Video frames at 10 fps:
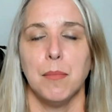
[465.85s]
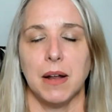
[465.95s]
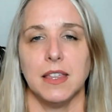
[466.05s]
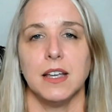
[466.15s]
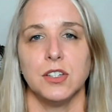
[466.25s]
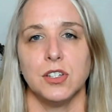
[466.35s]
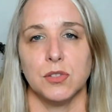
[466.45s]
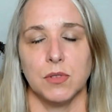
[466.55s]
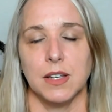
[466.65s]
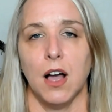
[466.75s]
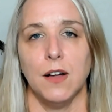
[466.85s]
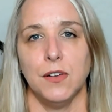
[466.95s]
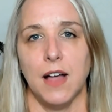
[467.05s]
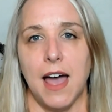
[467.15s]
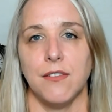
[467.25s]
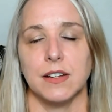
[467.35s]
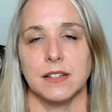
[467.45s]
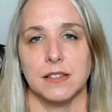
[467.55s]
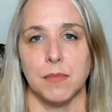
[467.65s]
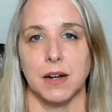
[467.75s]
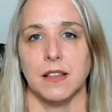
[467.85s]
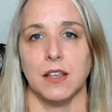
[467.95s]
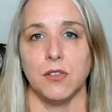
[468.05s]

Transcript: But I think it's just really helpful having somebody that